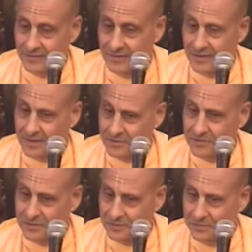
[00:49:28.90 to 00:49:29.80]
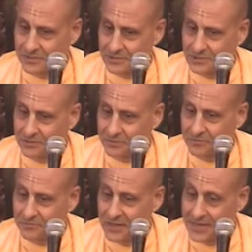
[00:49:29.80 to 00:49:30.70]
how to deal with these little
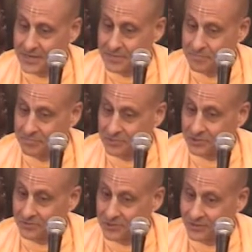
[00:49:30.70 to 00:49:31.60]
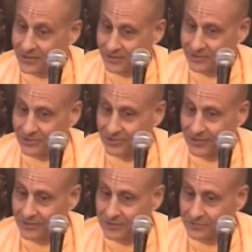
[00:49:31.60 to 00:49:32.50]
flames that are within us.
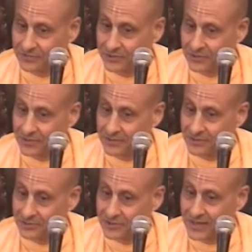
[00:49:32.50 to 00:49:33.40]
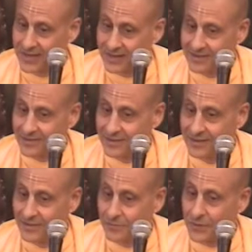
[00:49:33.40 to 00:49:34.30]
Because if we don't understand
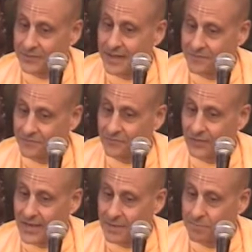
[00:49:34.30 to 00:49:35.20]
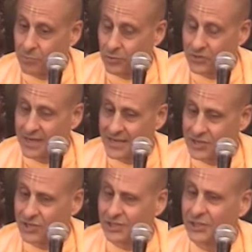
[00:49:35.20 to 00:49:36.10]
what that flame
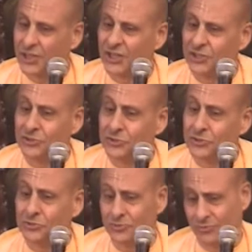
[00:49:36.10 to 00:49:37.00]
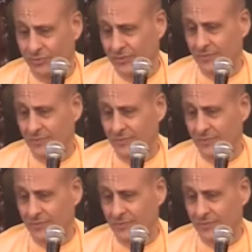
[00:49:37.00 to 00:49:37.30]
potentially can do,